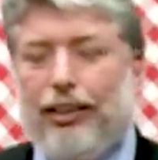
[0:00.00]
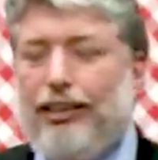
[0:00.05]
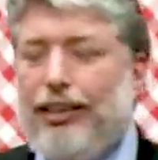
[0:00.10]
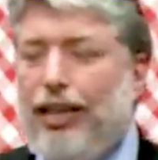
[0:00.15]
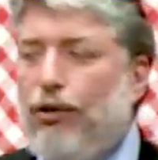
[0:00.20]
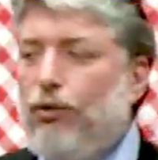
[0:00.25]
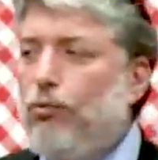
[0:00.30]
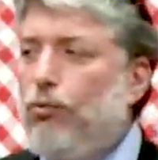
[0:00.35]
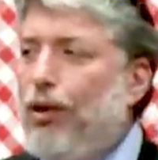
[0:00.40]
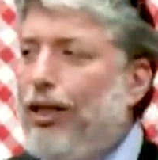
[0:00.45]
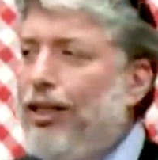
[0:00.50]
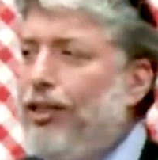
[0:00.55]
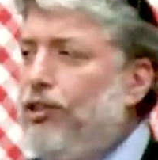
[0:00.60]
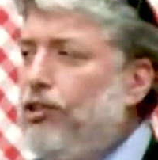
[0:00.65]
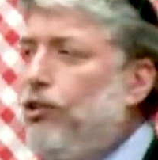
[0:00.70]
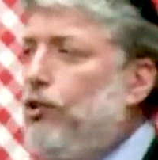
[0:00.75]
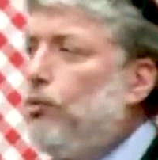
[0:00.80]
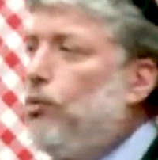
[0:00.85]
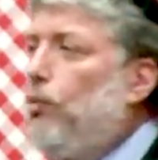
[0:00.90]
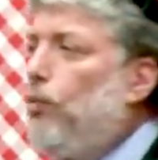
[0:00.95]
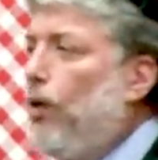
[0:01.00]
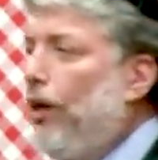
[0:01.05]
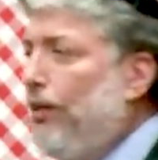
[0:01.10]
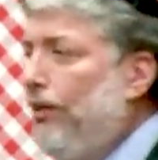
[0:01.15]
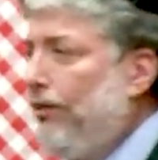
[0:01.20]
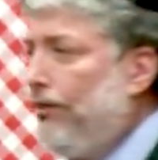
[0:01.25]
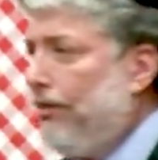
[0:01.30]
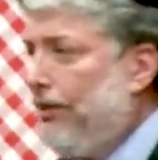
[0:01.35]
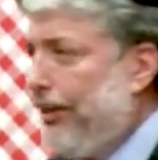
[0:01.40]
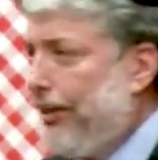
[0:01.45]
Now, what is the
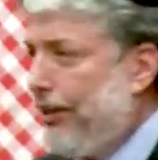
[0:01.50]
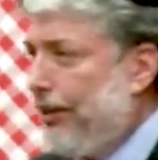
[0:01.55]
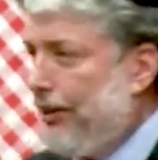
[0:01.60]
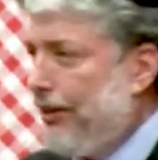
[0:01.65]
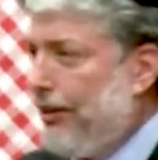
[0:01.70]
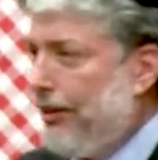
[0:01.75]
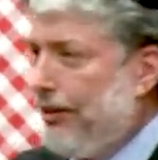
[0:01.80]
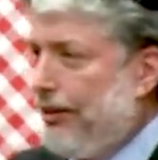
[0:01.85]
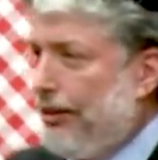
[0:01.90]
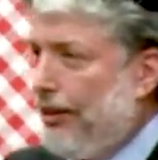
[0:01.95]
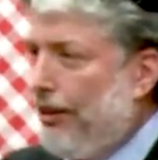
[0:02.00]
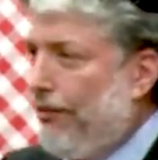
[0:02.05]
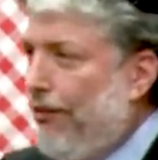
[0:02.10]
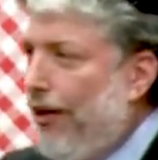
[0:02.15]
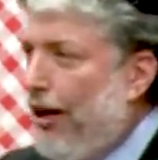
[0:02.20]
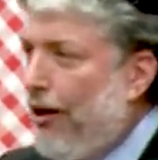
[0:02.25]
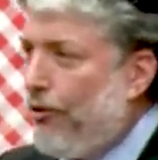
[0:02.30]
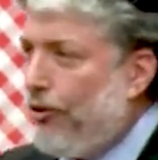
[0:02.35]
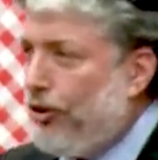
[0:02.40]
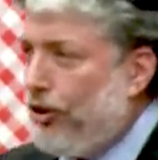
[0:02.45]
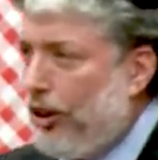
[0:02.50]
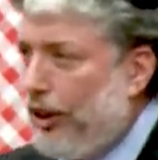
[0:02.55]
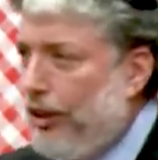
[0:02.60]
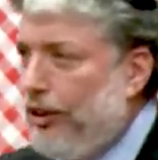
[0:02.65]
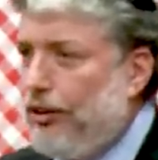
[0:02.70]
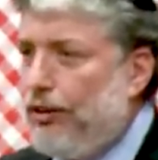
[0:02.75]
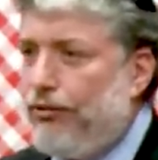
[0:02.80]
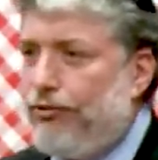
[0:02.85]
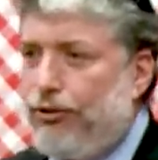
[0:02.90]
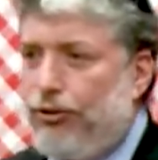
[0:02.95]
one thing, if I was
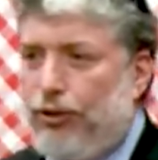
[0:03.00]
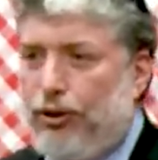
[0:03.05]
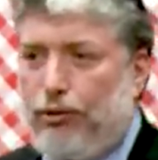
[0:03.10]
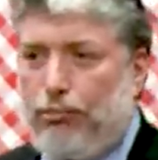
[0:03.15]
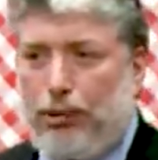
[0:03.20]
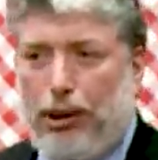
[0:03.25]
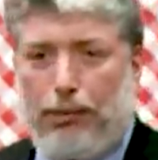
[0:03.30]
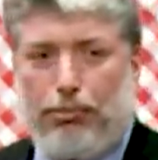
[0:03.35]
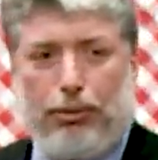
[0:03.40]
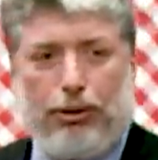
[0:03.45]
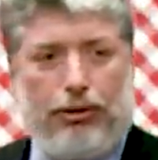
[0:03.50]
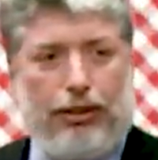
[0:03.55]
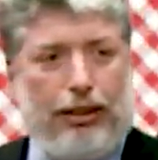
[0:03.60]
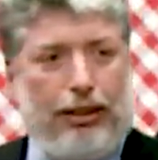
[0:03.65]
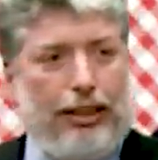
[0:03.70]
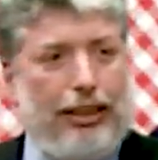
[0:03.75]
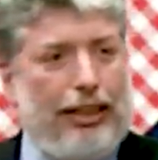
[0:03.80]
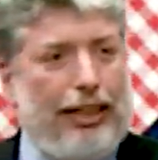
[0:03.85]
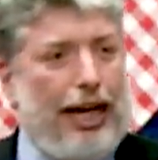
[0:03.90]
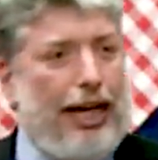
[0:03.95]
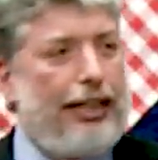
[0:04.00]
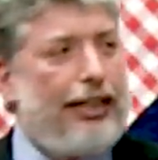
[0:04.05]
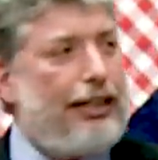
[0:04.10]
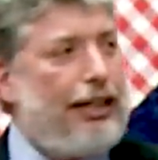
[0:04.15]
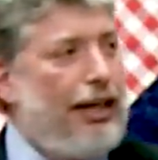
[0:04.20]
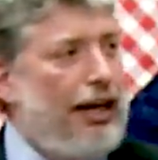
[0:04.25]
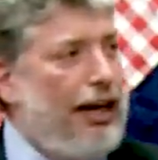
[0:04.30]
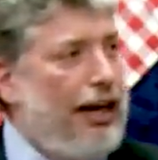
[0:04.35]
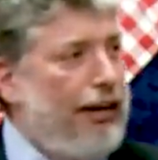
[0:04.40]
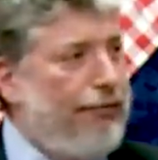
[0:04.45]
interviewing people at a
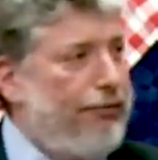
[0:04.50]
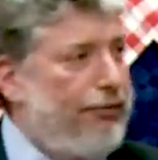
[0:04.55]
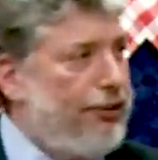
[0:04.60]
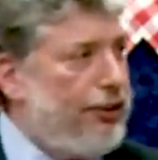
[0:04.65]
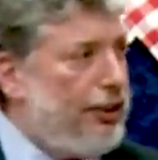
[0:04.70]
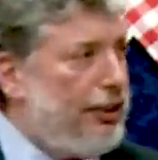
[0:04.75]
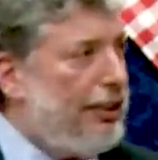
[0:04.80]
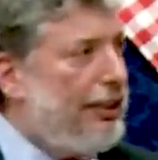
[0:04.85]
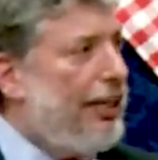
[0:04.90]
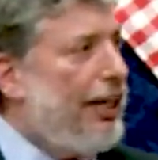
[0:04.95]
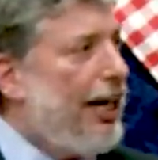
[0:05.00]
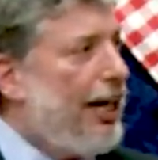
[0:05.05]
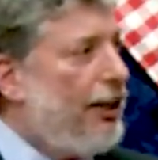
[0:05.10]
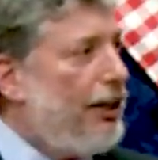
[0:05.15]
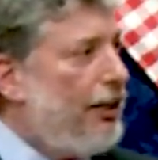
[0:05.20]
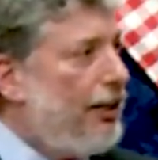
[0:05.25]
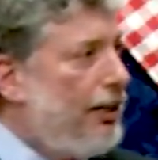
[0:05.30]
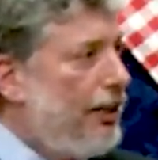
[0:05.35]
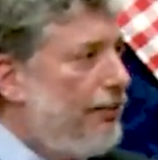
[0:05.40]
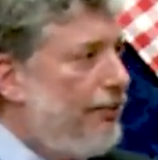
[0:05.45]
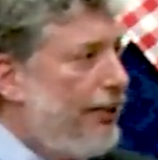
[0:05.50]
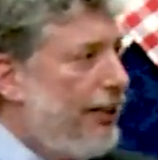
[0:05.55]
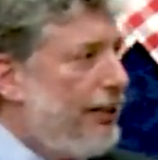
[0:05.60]
conference, a gathering of